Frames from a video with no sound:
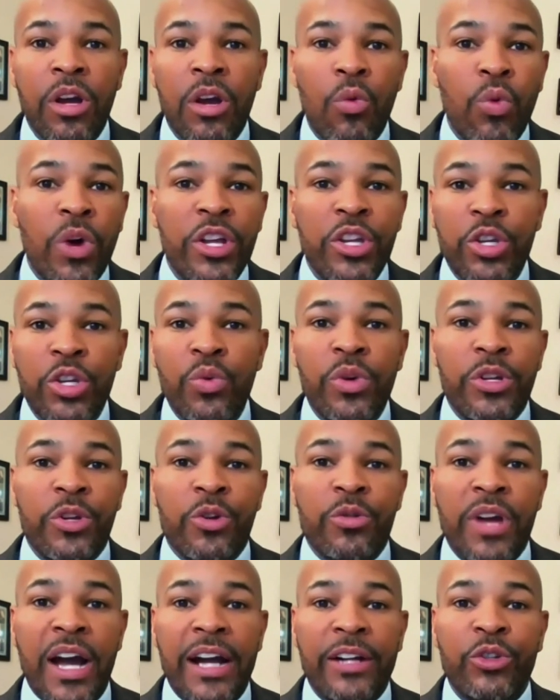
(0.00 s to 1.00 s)
what you and your
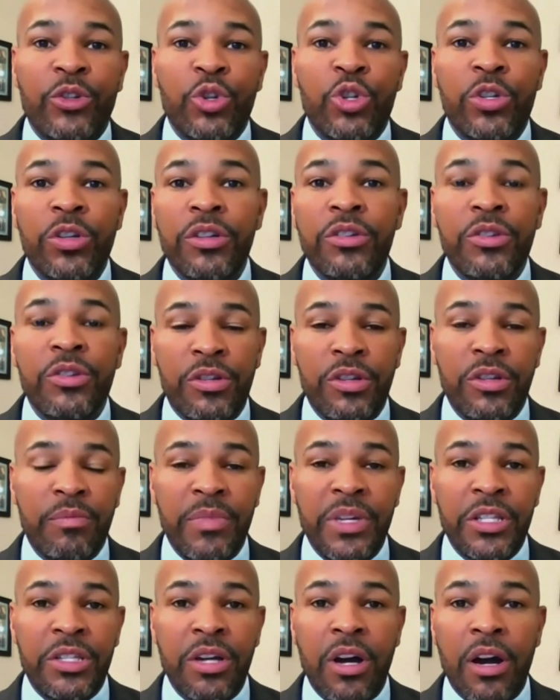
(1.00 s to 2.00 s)
doctor should and shouldn't
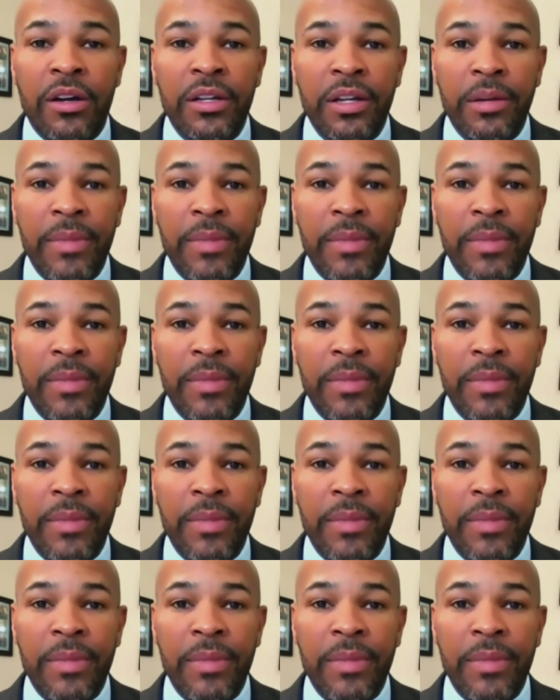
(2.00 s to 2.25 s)
be talking